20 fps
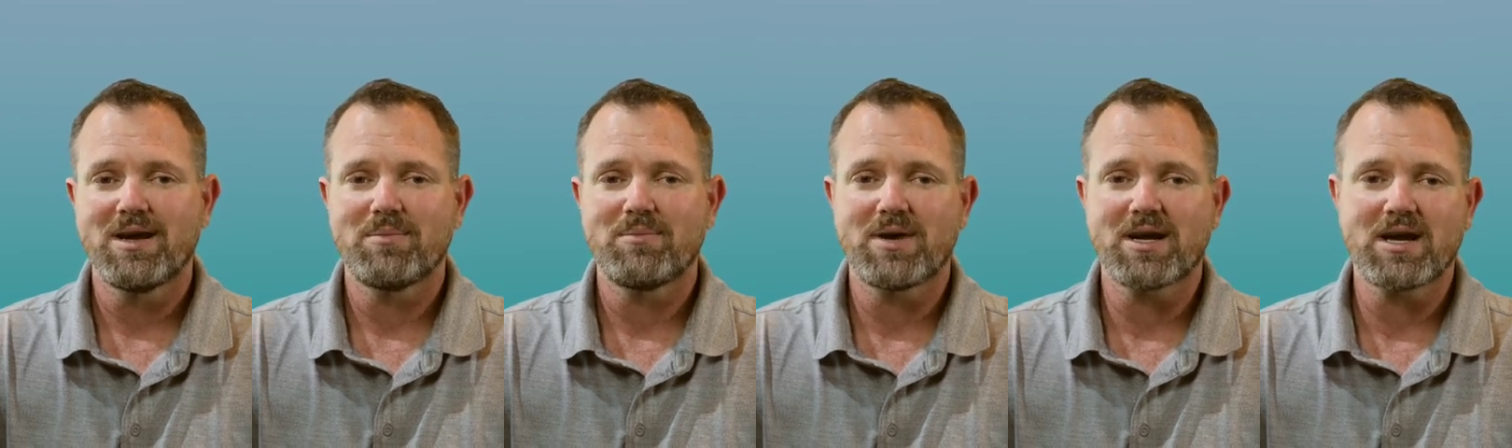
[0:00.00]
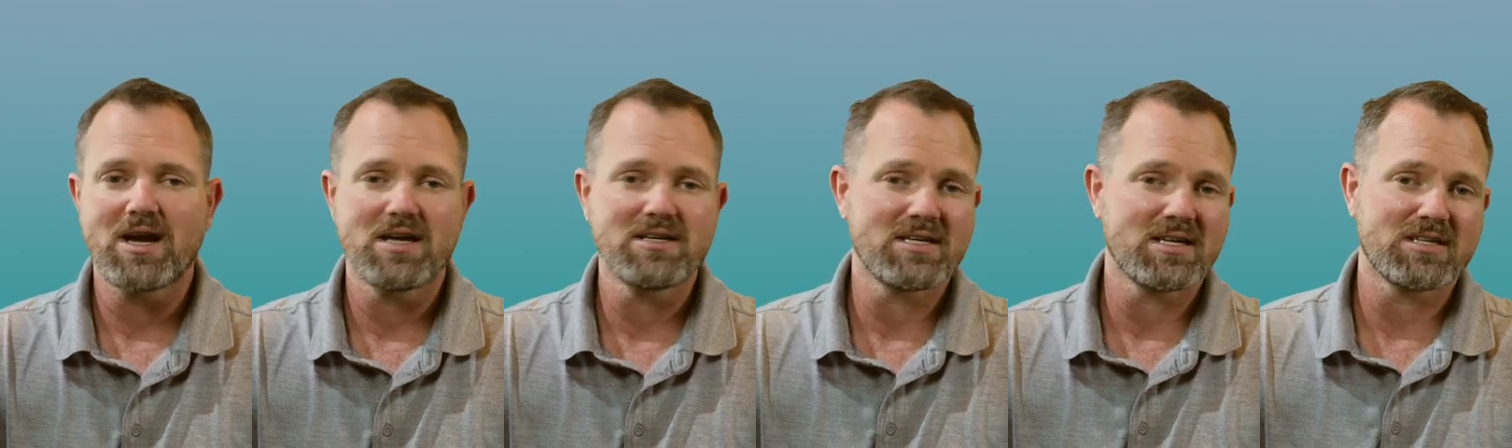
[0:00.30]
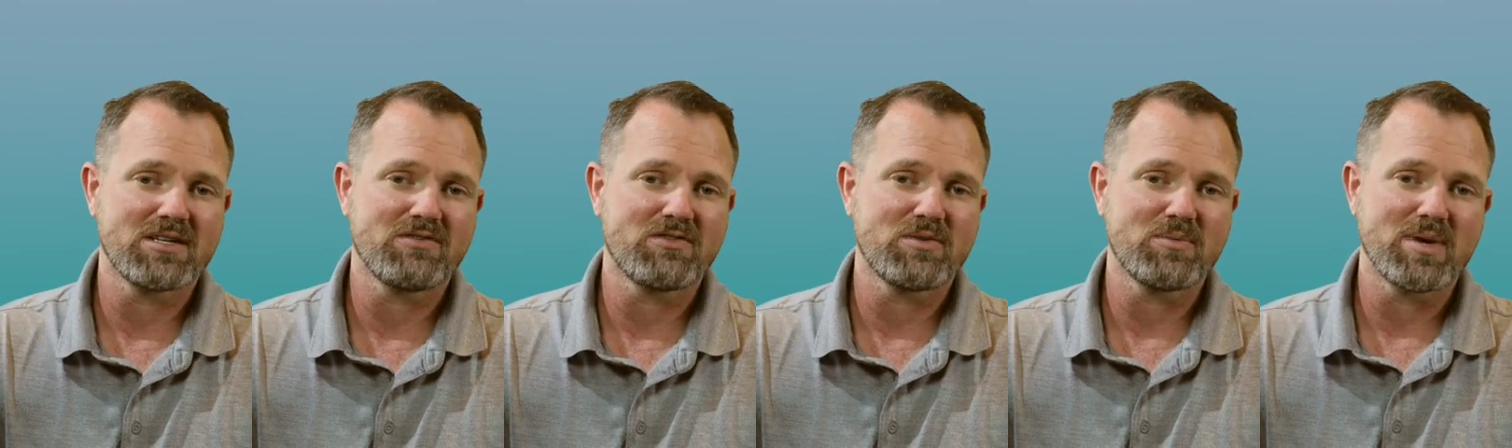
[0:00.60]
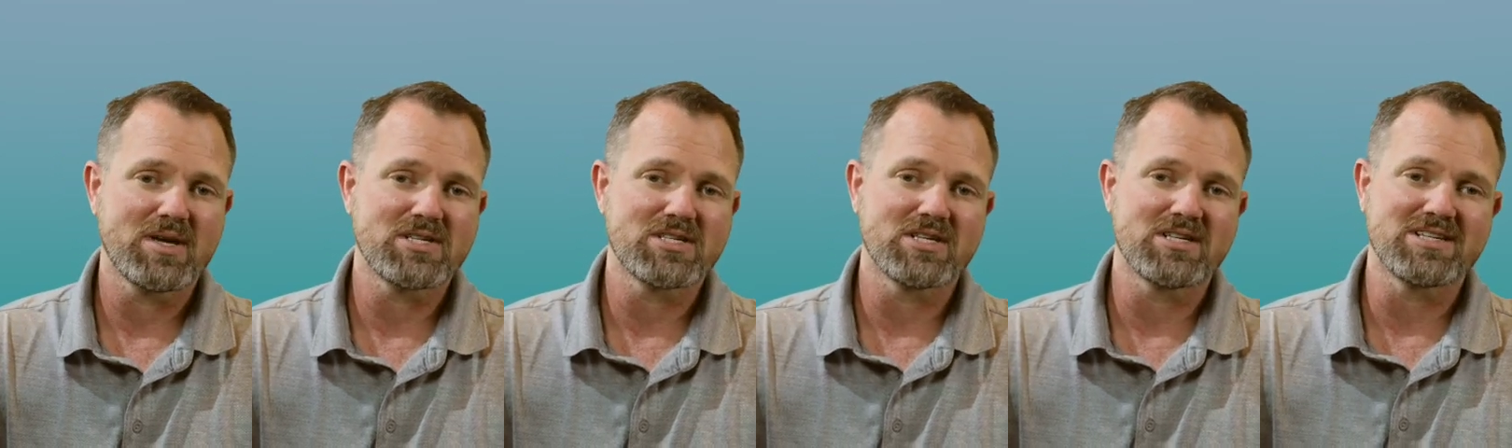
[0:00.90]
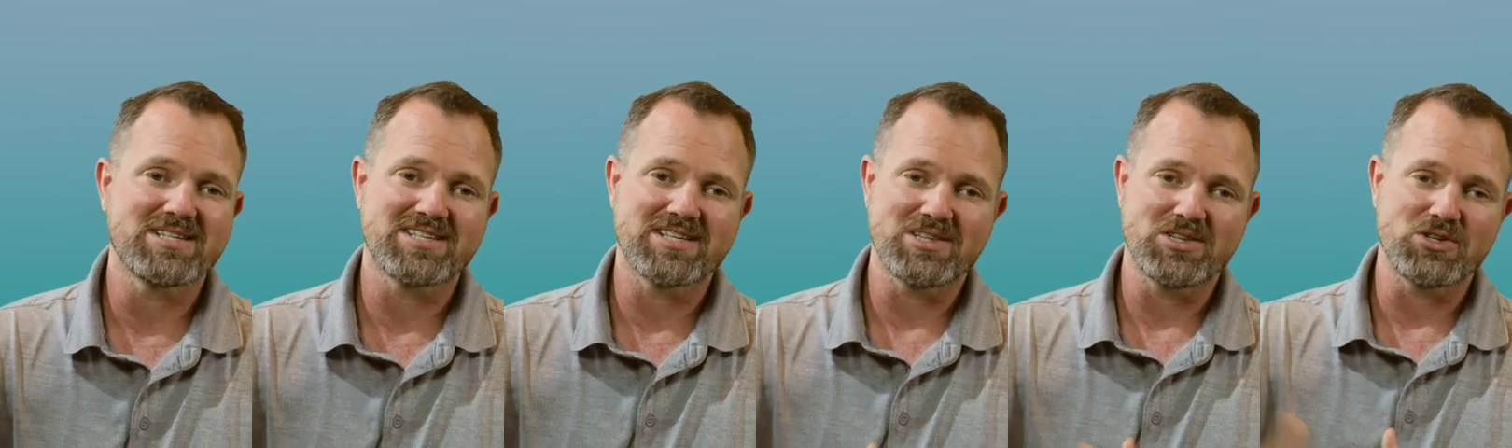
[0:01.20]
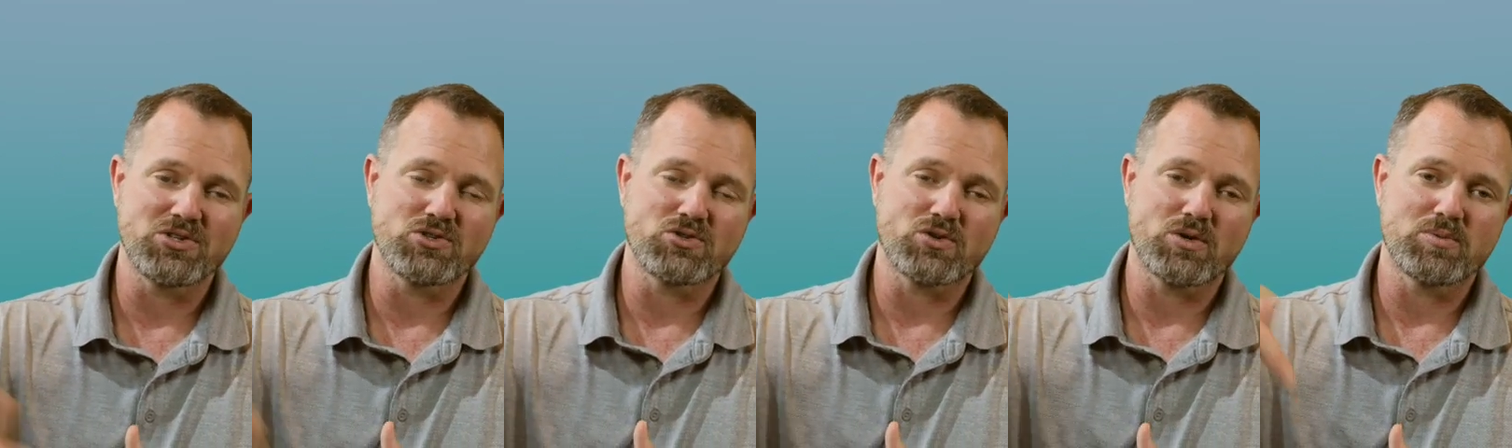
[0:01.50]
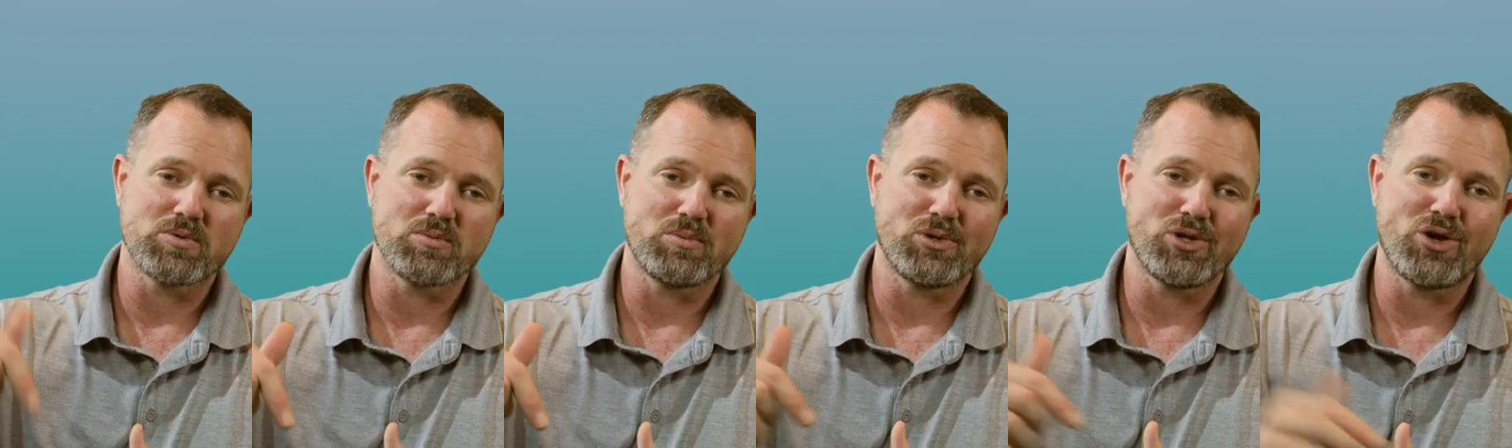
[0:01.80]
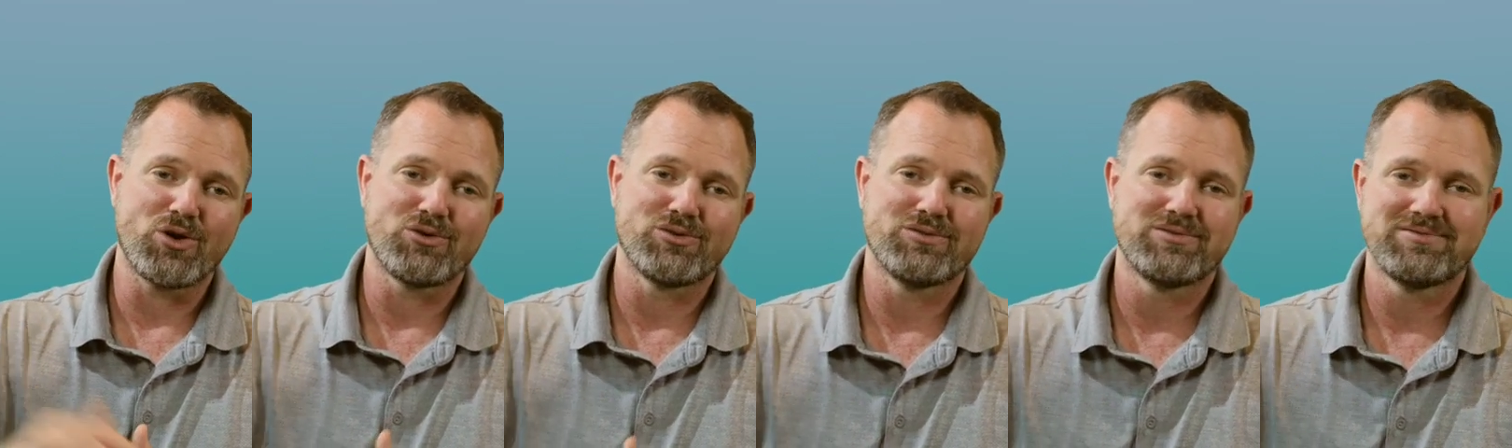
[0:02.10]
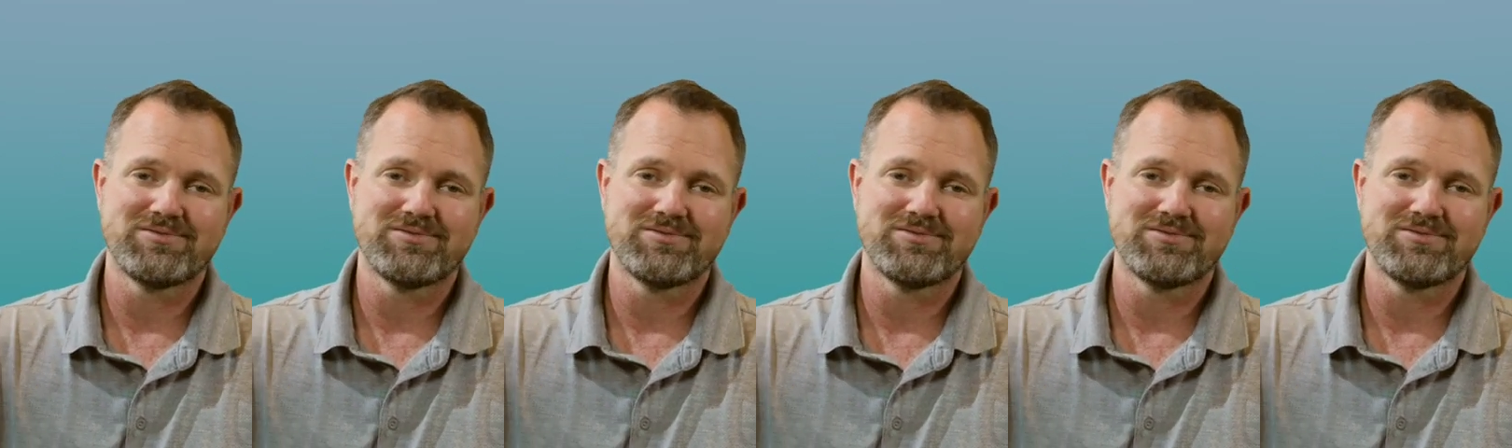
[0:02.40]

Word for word: My contact information is in the description below.